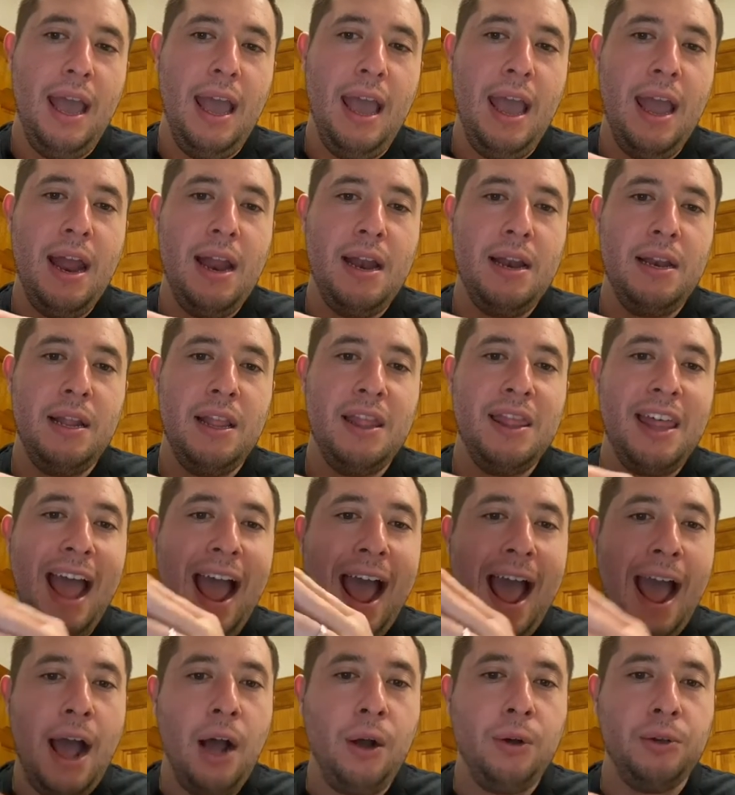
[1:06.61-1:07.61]
and the
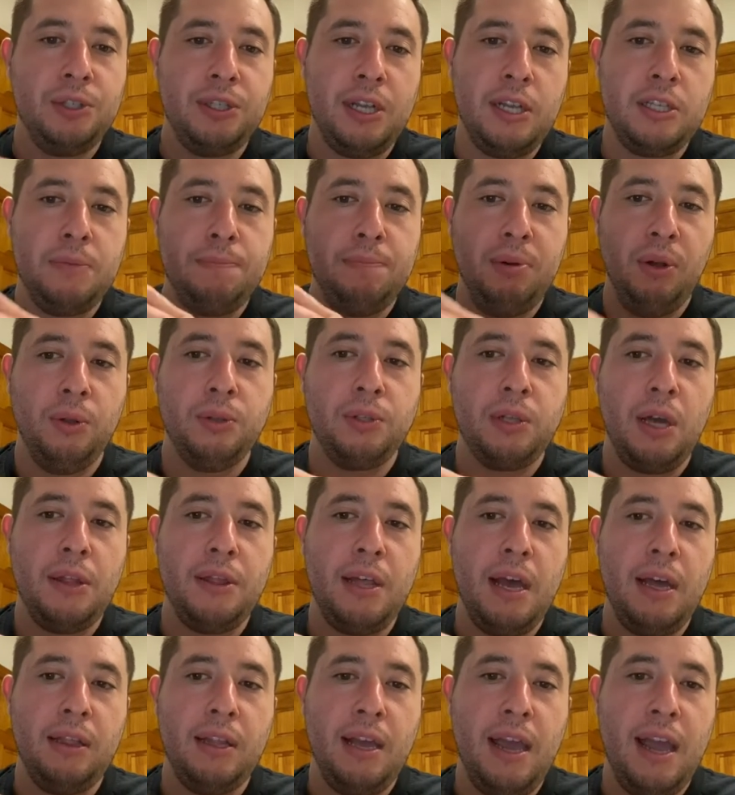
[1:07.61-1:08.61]
house that's built on
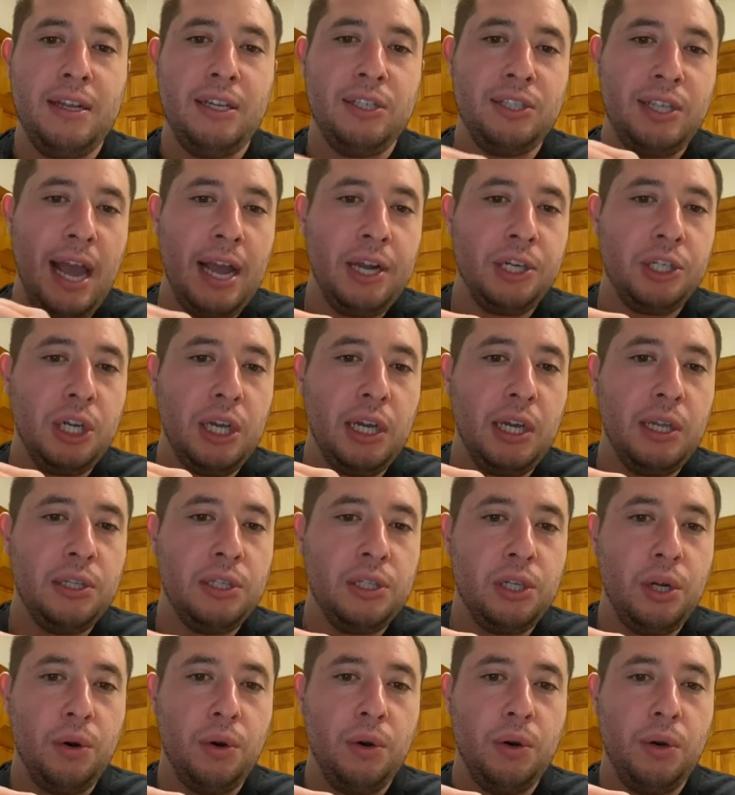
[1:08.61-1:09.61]
that land is actually
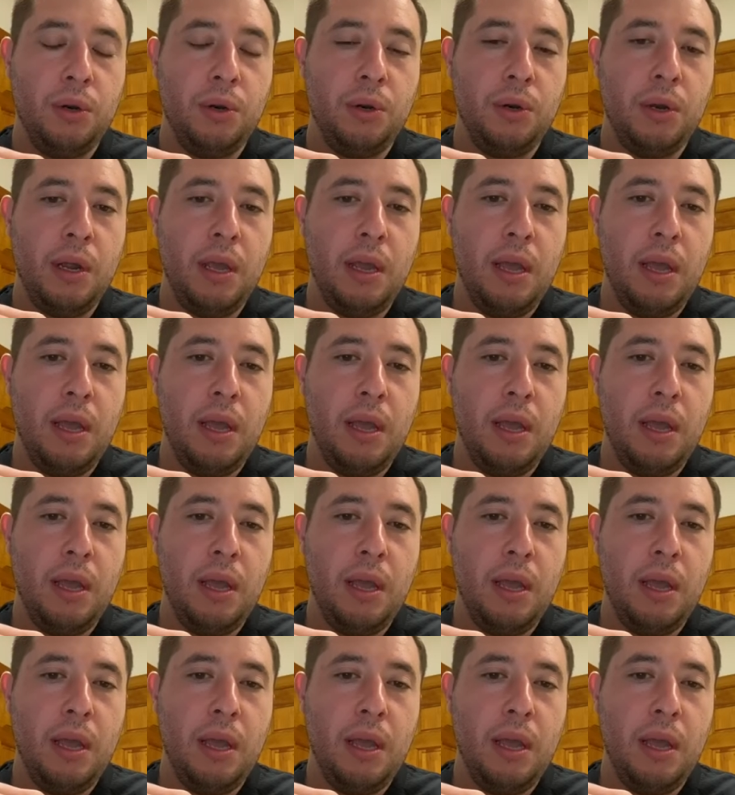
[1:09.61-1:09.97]
considered